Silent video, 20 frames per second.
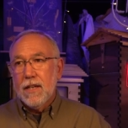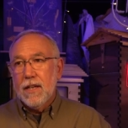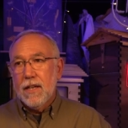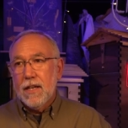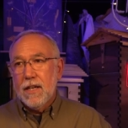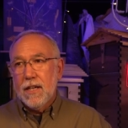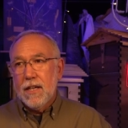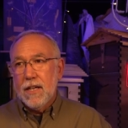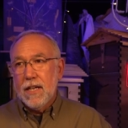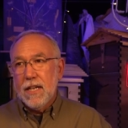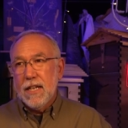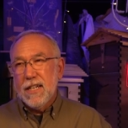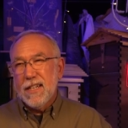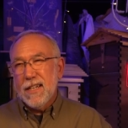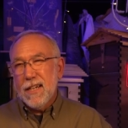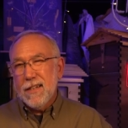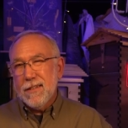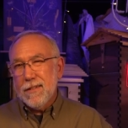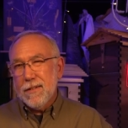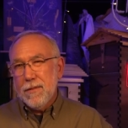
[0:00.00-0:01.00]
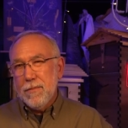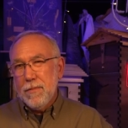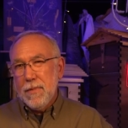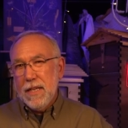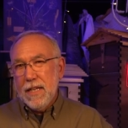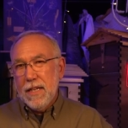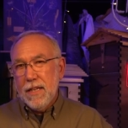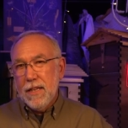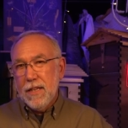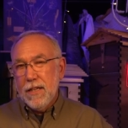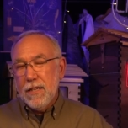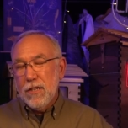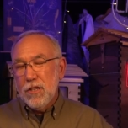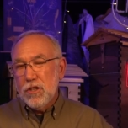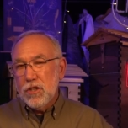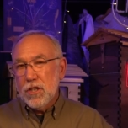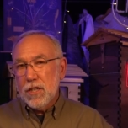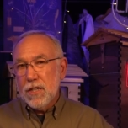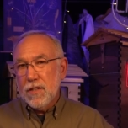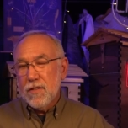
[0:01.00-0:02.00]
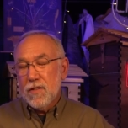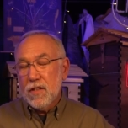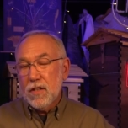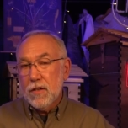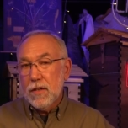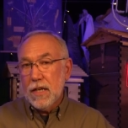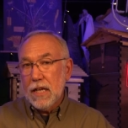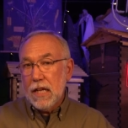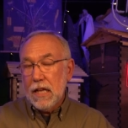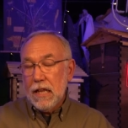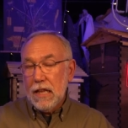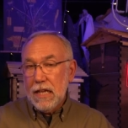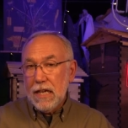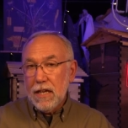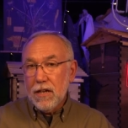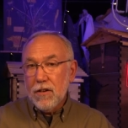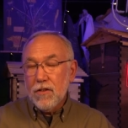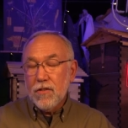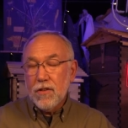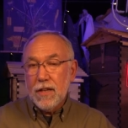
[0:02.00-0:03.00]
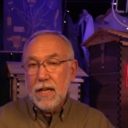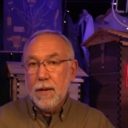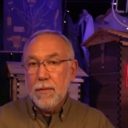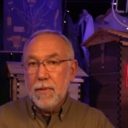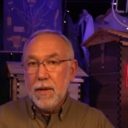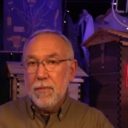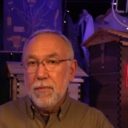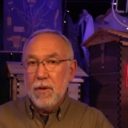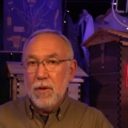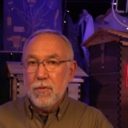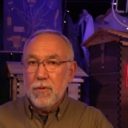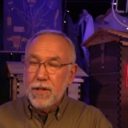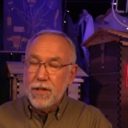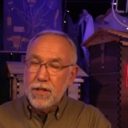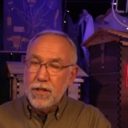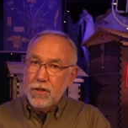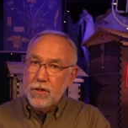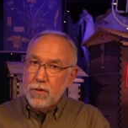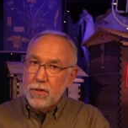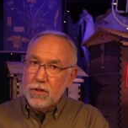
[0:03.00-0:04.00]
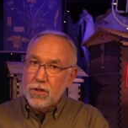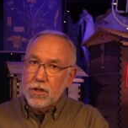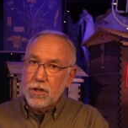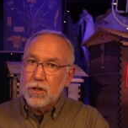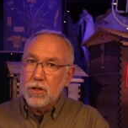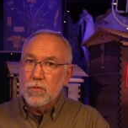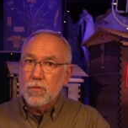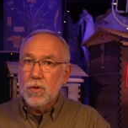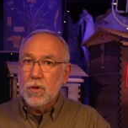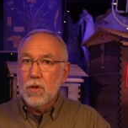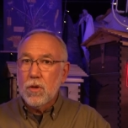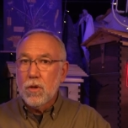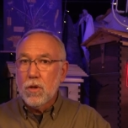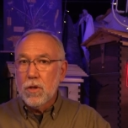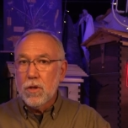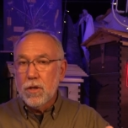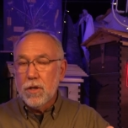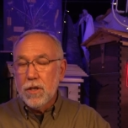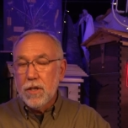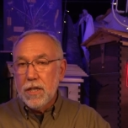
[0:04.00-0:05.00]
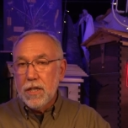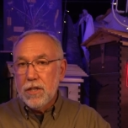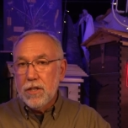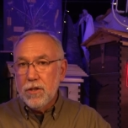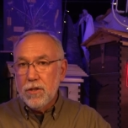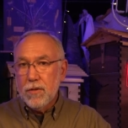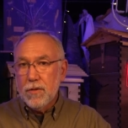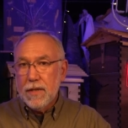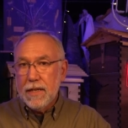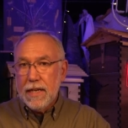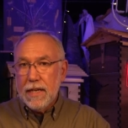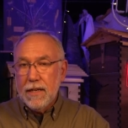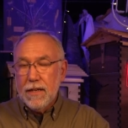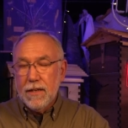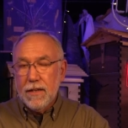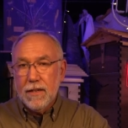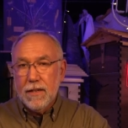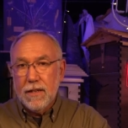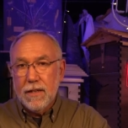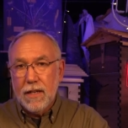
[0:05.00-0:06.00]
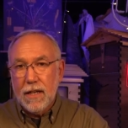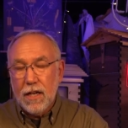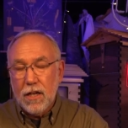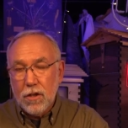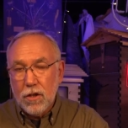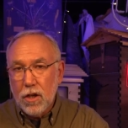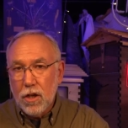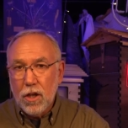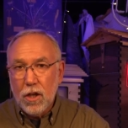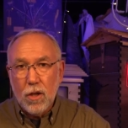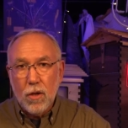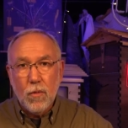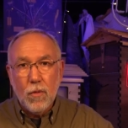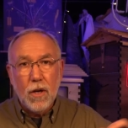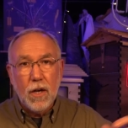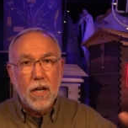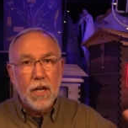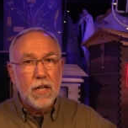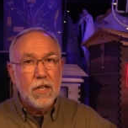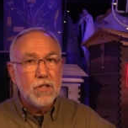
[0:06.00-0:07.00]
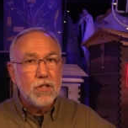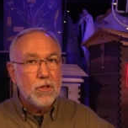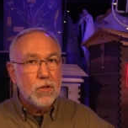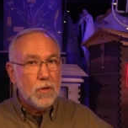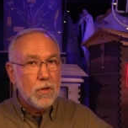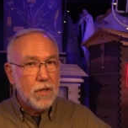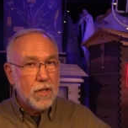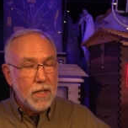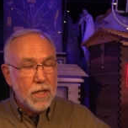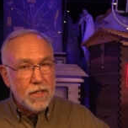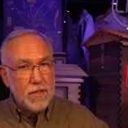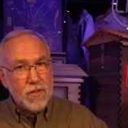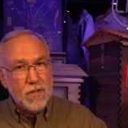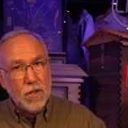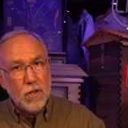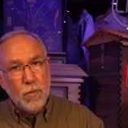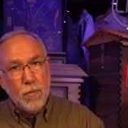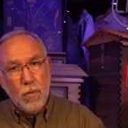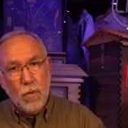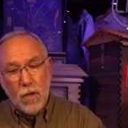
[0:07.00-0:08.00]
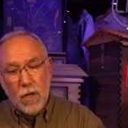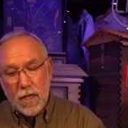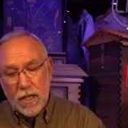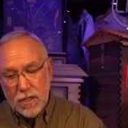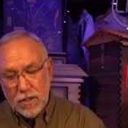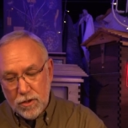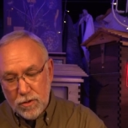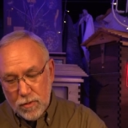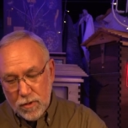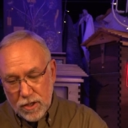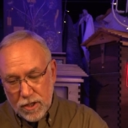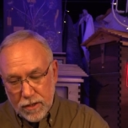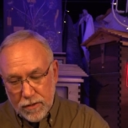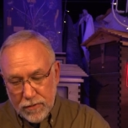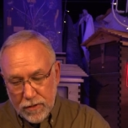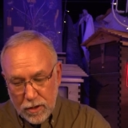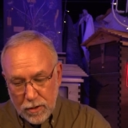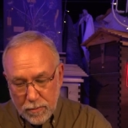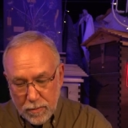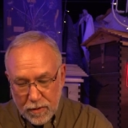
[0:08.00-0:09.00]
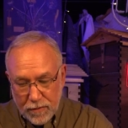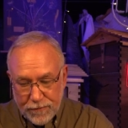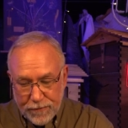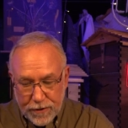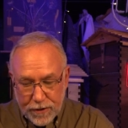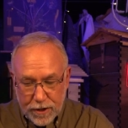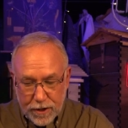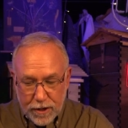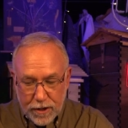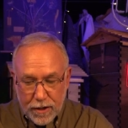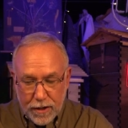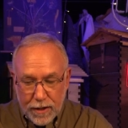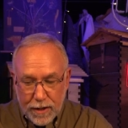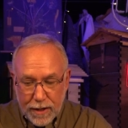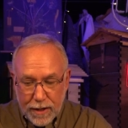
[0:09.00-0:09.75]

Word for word: uh, it doesn't mean that you should consider it clear. So that might be one that you do a sugar roll or you do a uh, alcohol wash or a soap wash, whichever you prefer,